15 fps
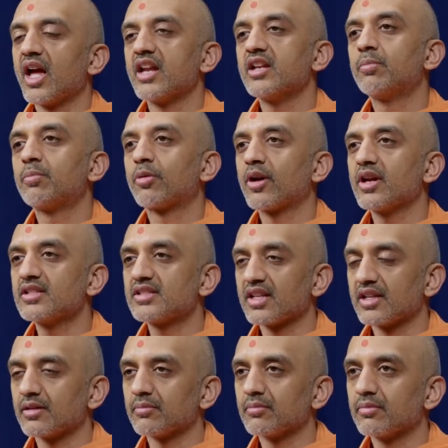And he prayed to
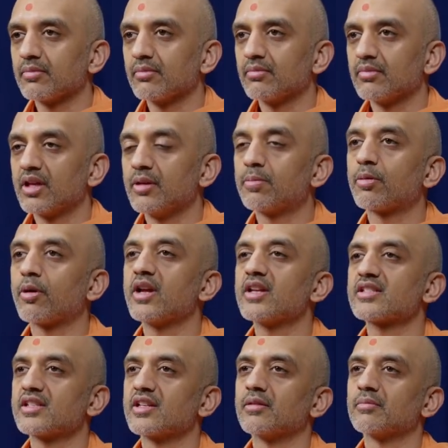him, he
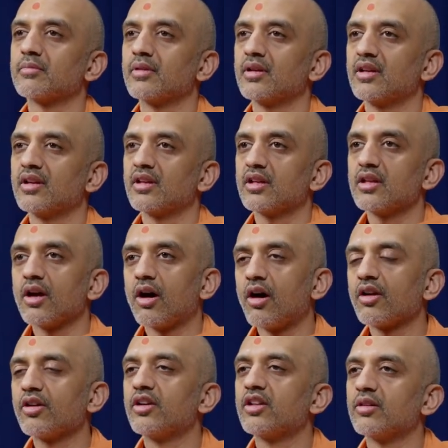praised him, he
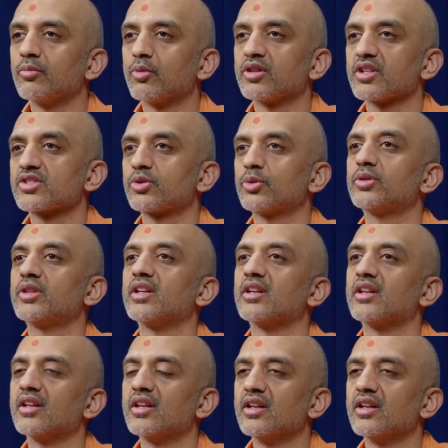honored him with a stuti.